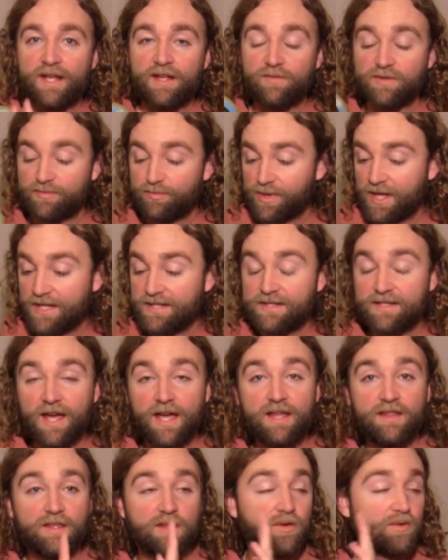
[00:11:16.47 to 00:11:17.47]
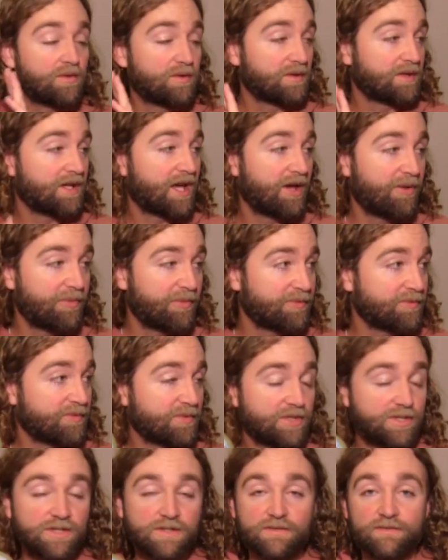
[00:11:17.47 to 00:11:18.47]
It was +9 though in counts,
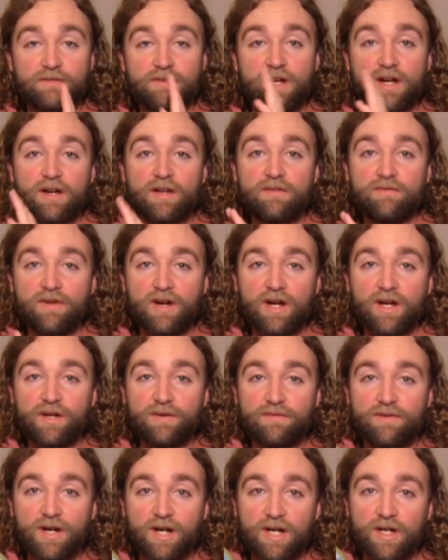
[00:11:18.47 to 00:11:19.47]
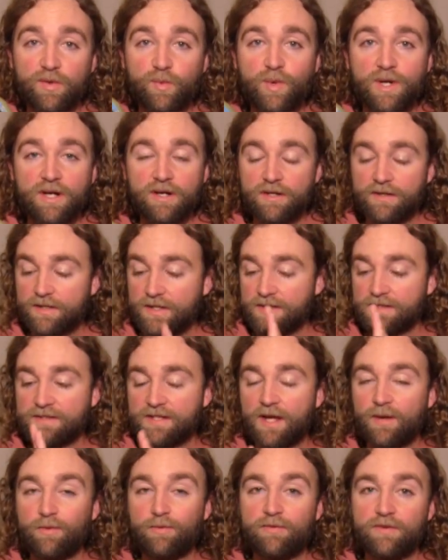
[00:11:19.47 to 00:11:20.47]
which is very, very, very weird this
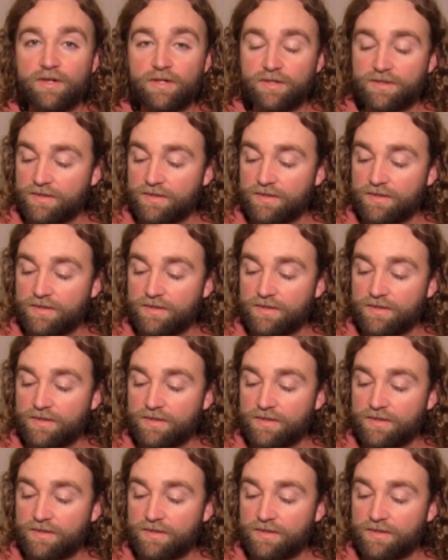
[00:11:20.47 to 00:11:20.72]
time of year.